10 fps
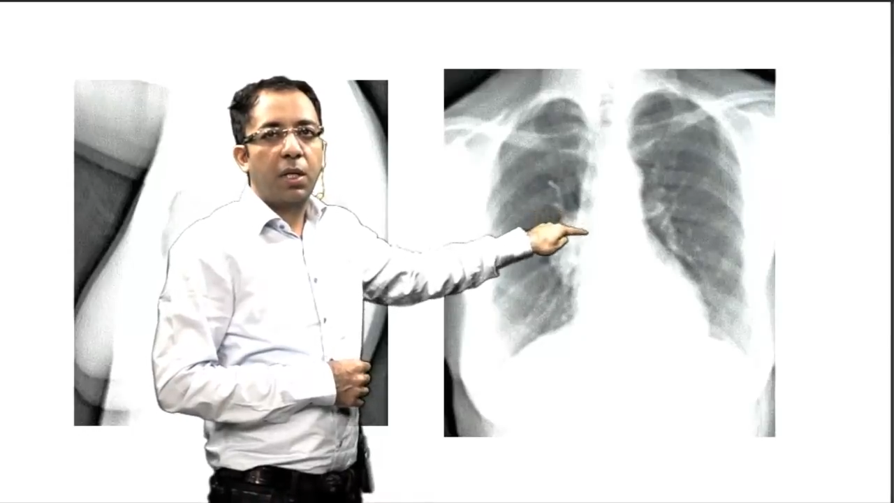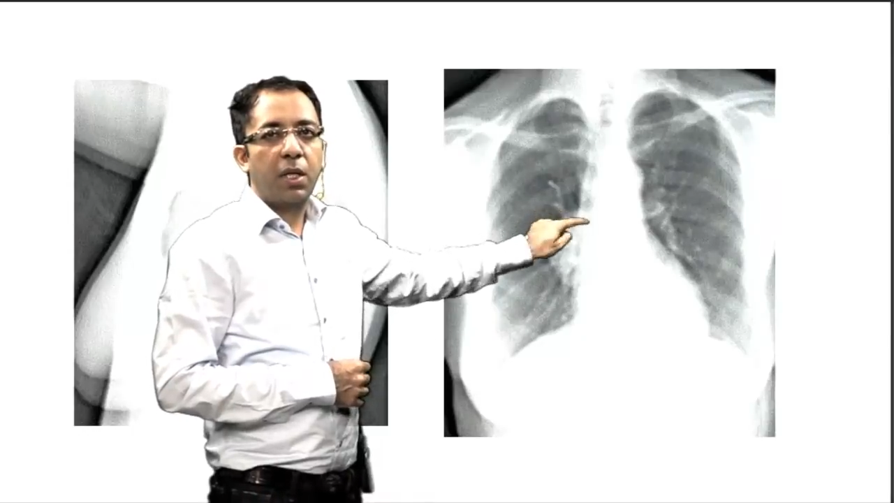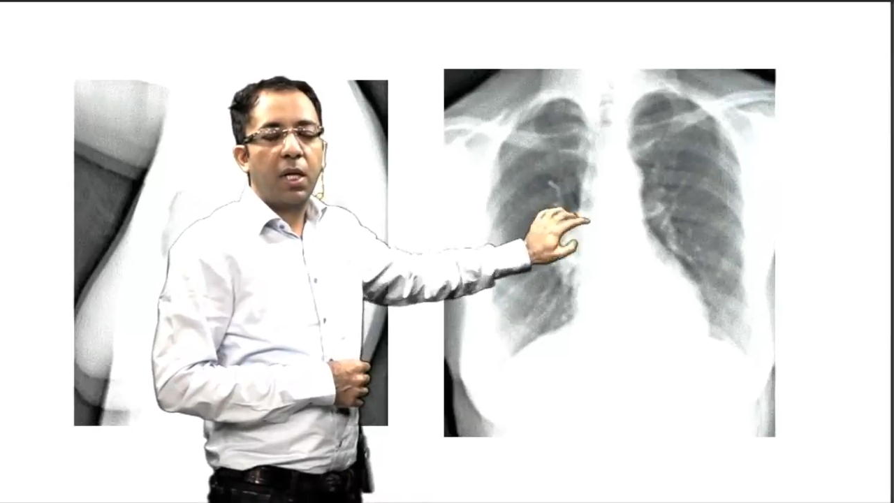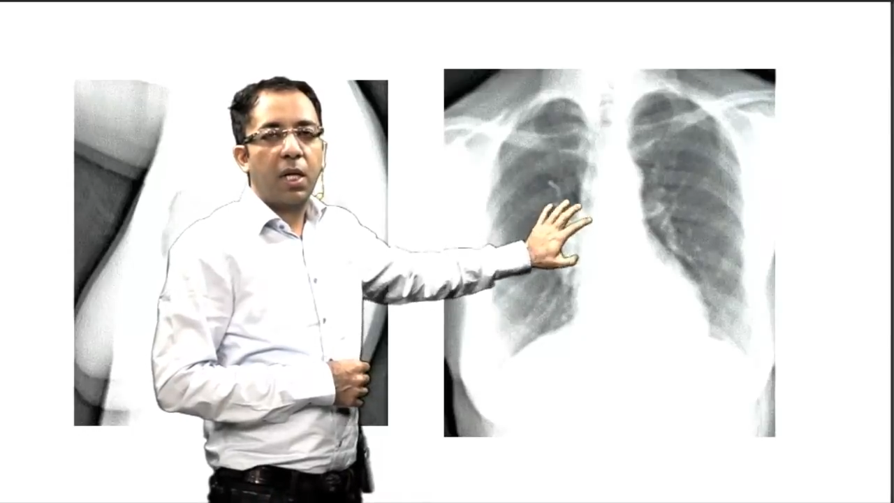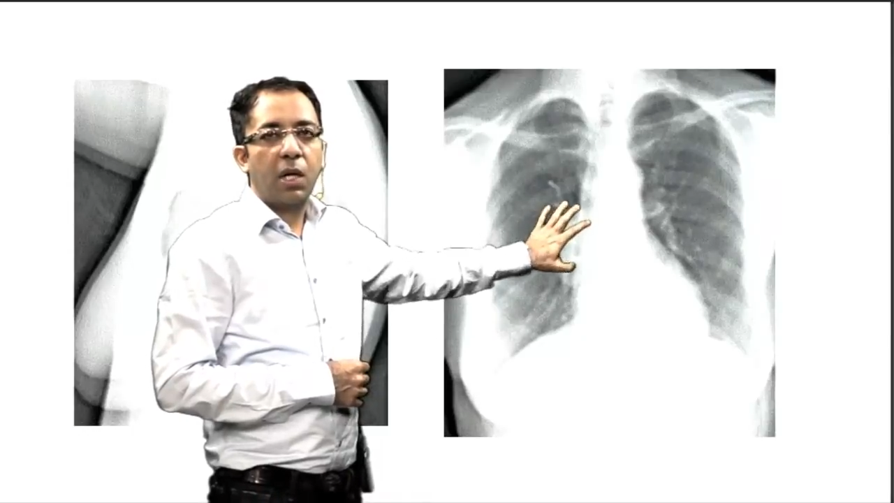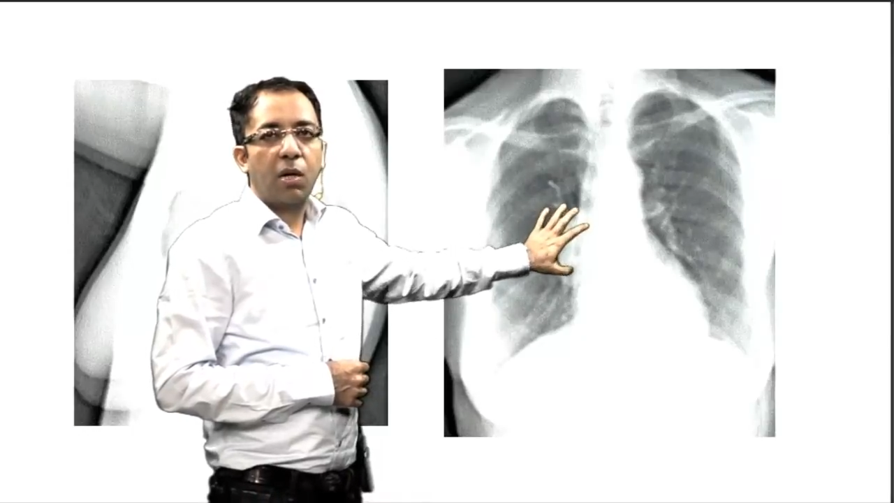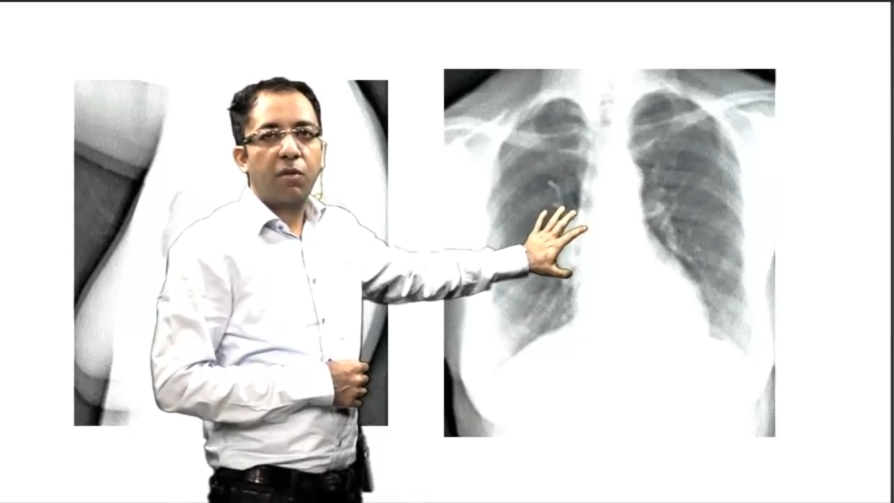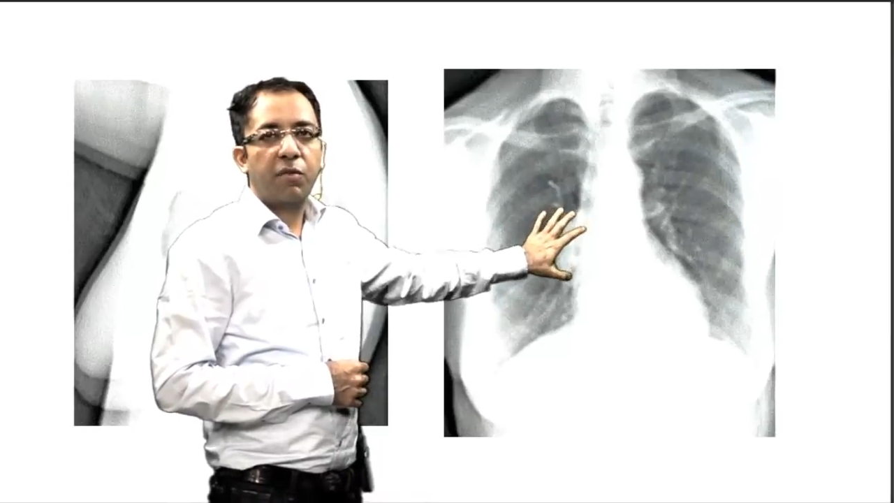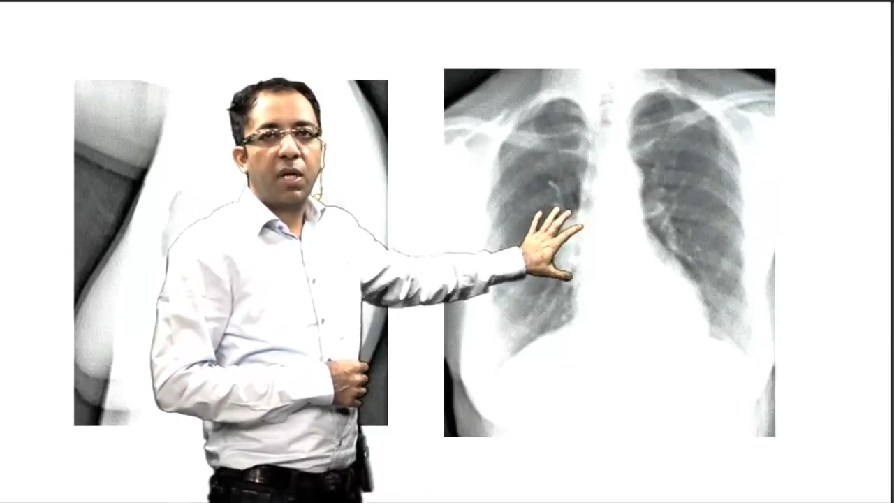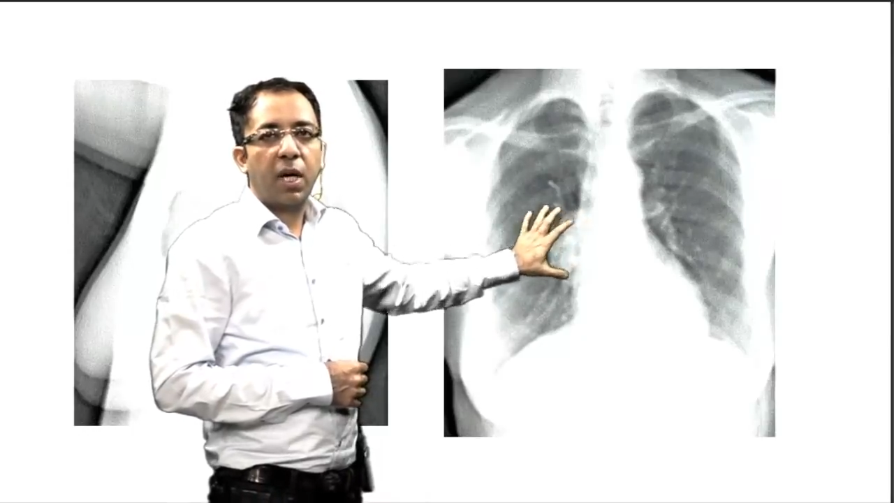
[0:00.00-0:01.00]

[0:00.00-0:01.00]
in the area of the